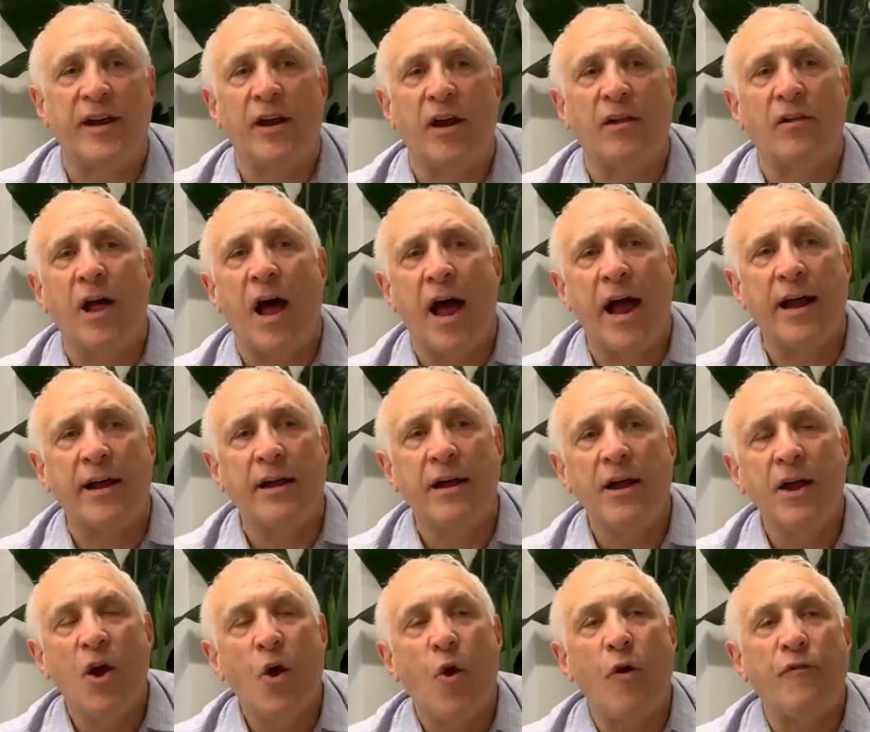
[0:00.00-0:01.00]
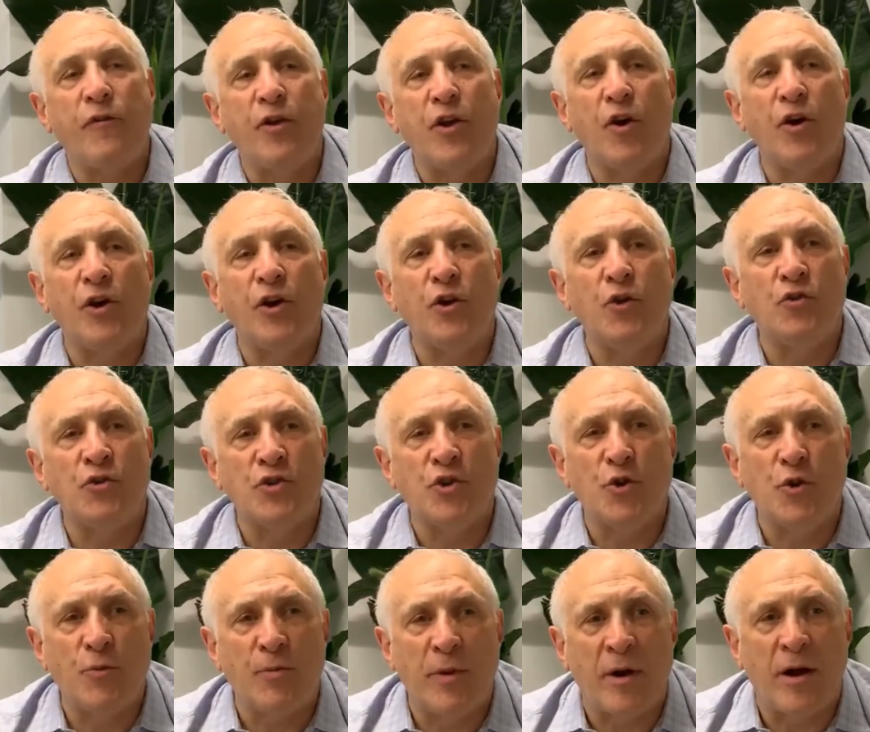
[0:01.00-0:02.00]
online, or if you go to
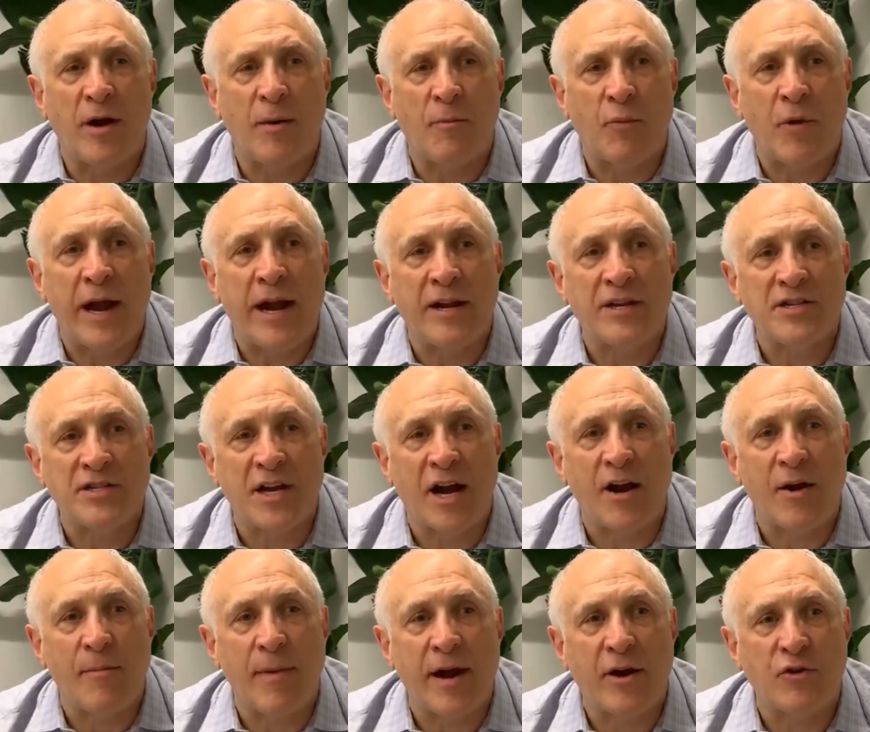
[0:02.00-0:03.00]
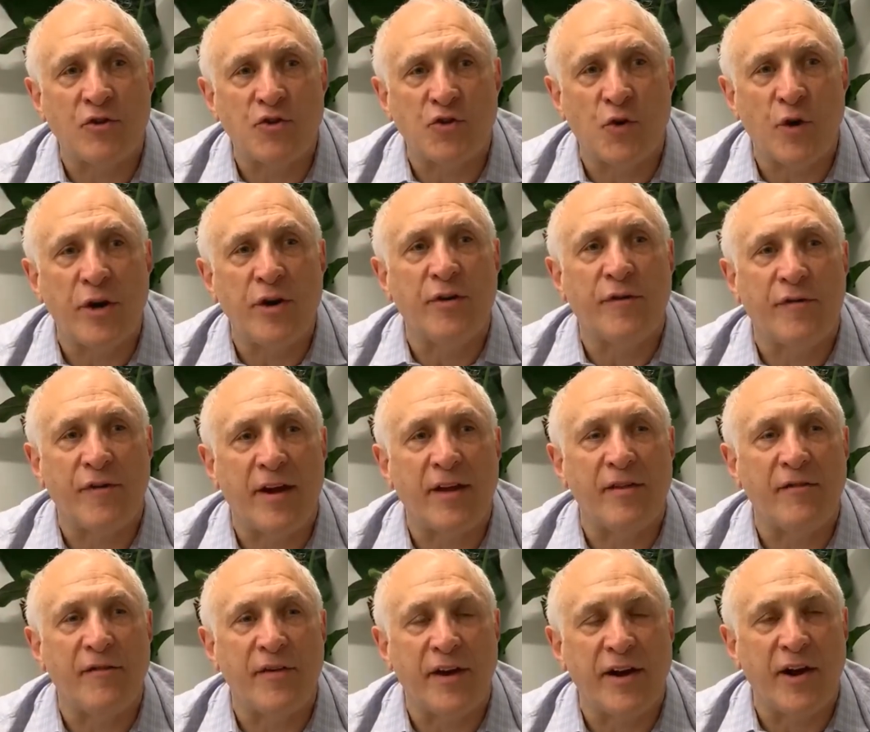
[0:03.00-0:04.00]
YouTube, Brandon Steiner, Michael Jordan, you'll find the
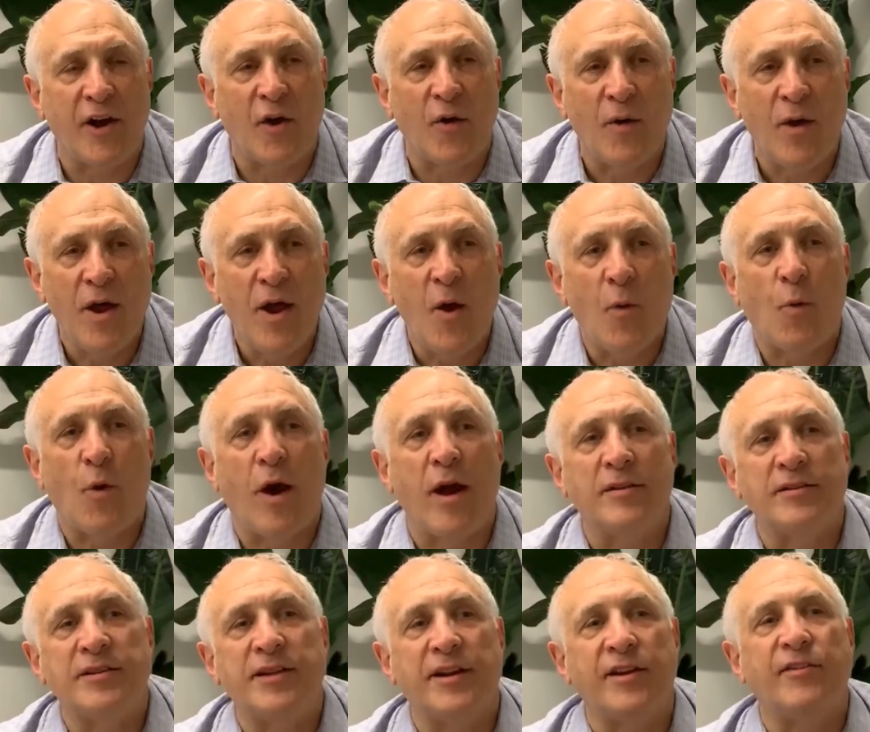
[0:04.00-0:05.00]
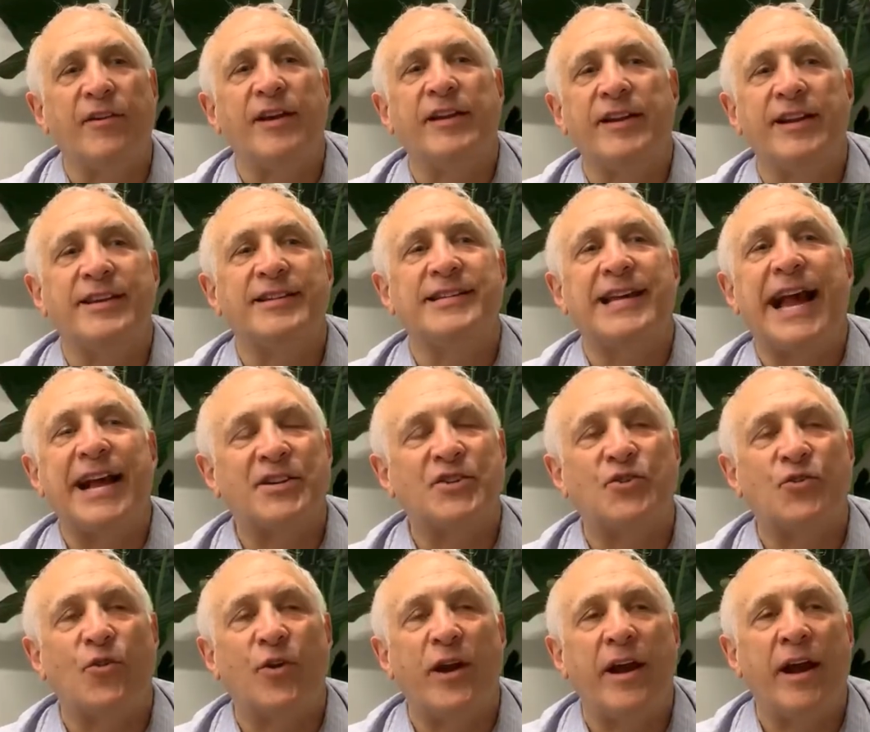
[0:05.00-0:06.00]
video where I articulate the exact
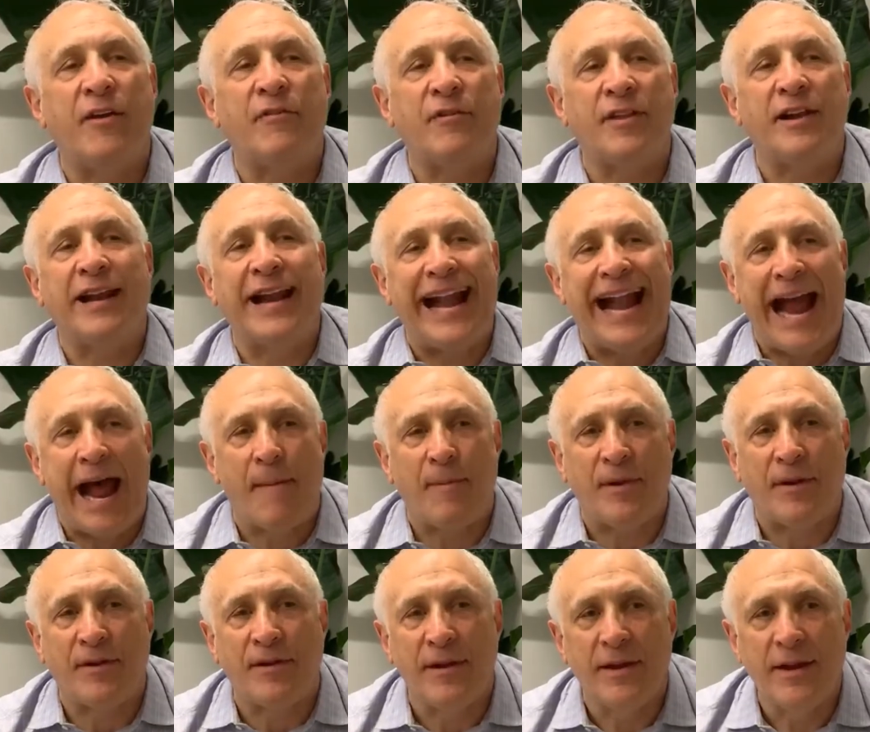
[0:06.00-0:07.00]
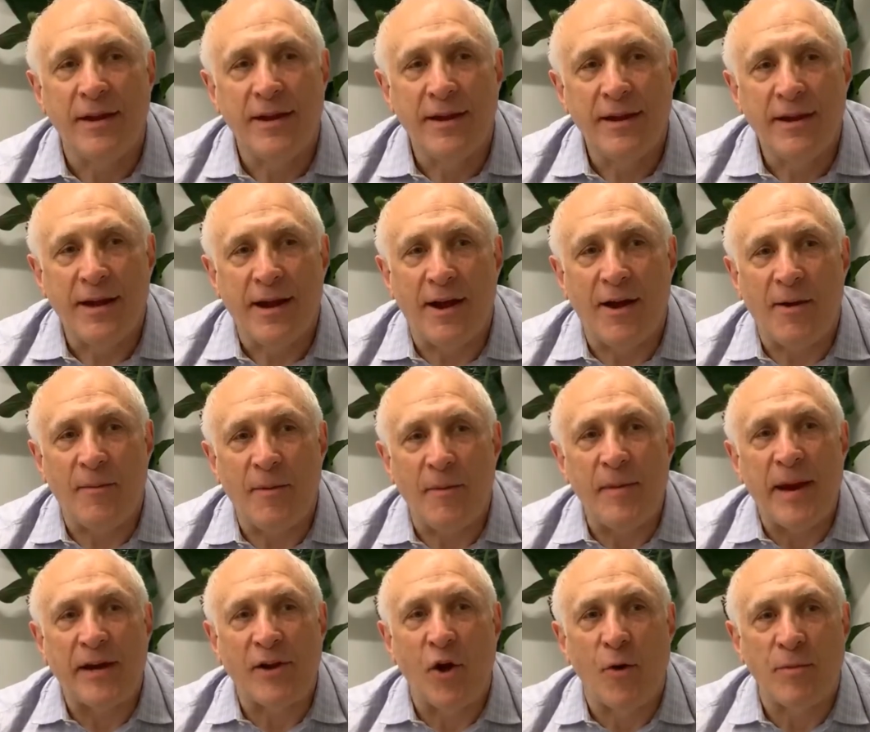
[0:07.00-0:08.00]
story, everything that happened. But
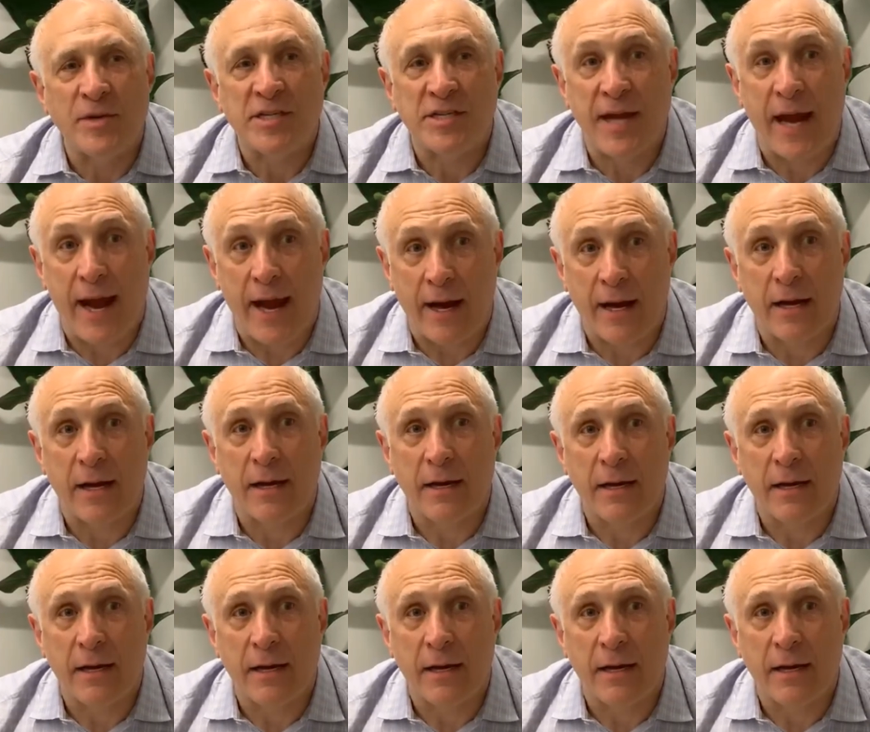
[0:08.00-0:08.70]
make no mistake,